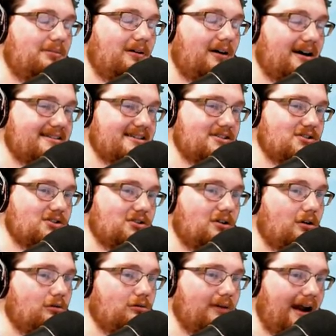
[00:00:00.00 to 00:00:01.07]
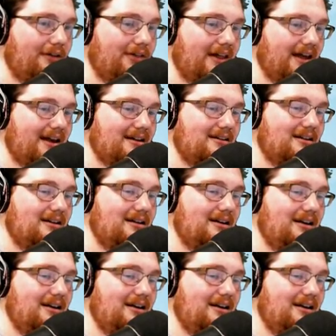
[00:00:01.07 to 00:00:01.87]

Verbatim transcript: processor around that.